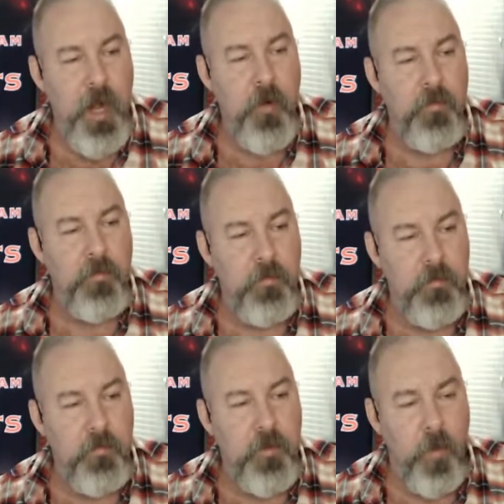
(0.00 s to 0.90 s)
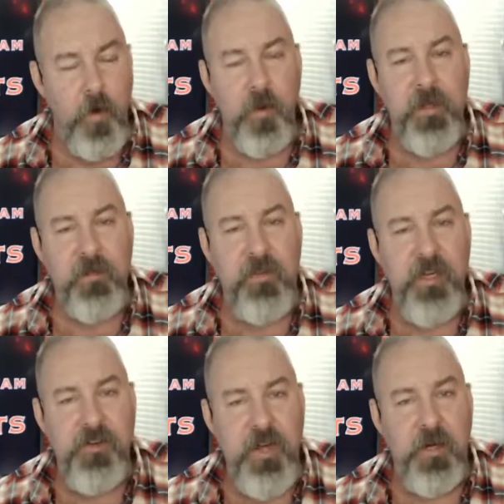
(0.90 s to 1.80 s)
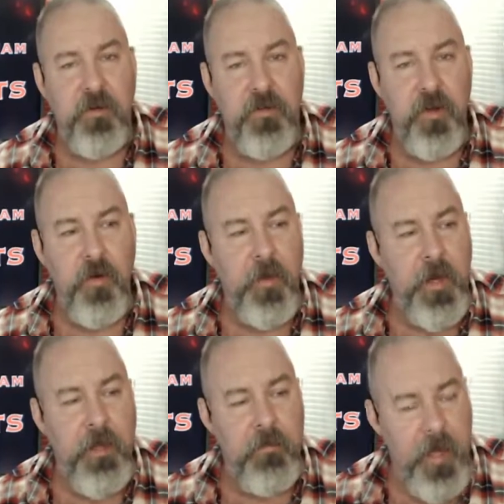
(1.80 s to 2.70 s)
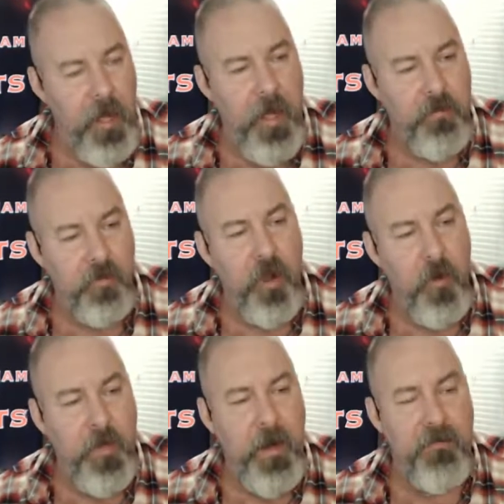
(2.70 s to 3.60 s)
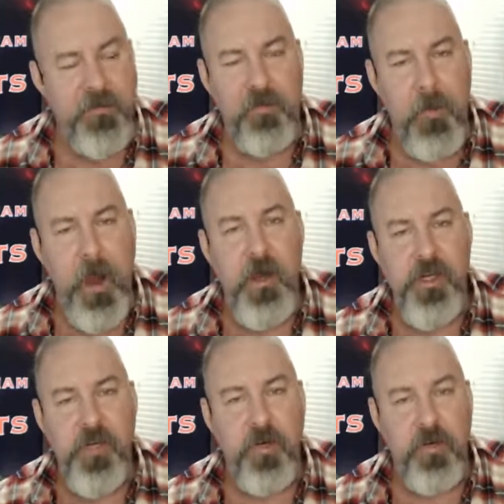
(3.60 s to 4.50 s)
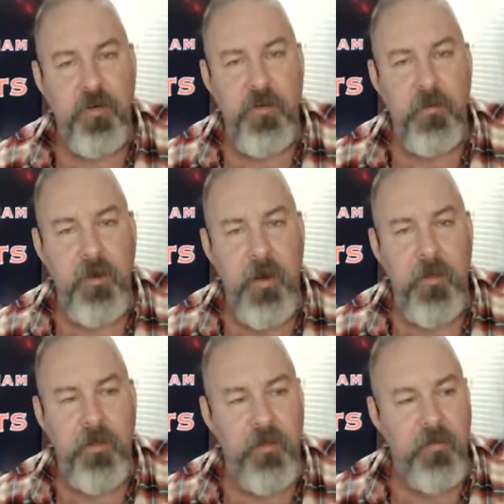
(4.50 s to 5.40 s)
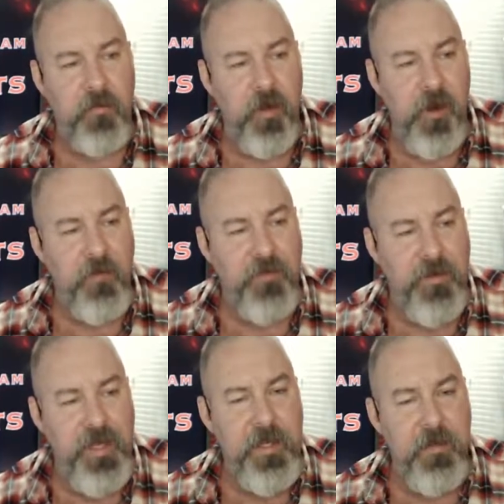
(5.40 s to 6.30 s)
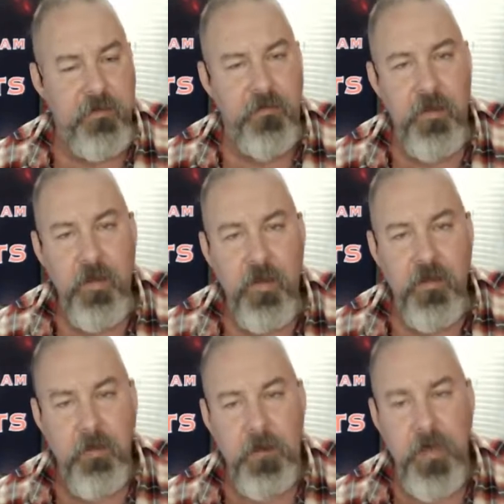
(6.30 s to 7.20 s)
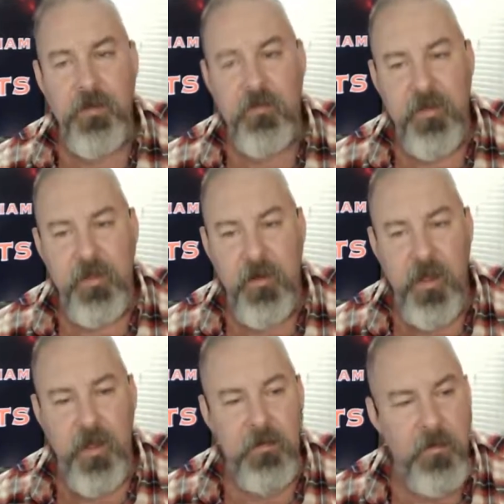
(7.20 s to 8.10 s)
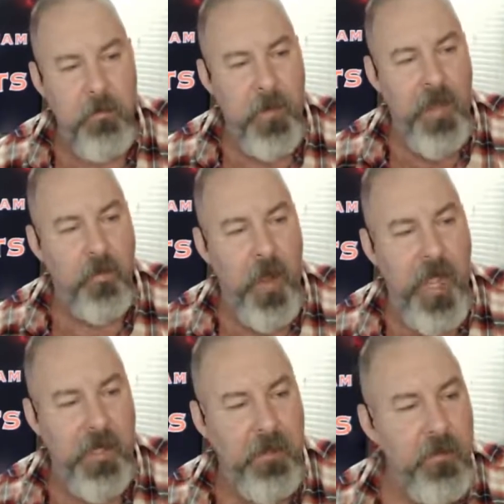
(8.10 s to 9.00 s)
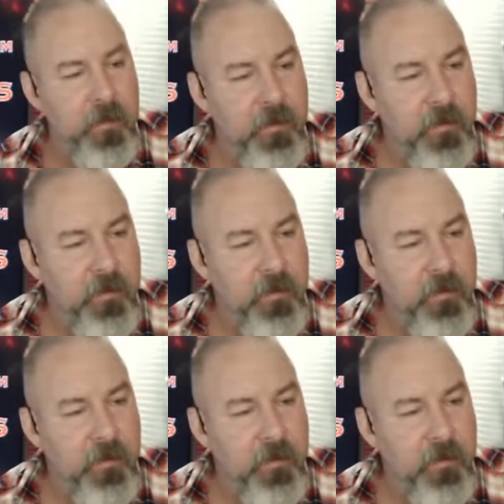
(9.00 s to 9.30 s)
know, the world needs ditch diggers too, and I just hope that I've inspired you to do something other than suck off the teat of the dependency bandwagon.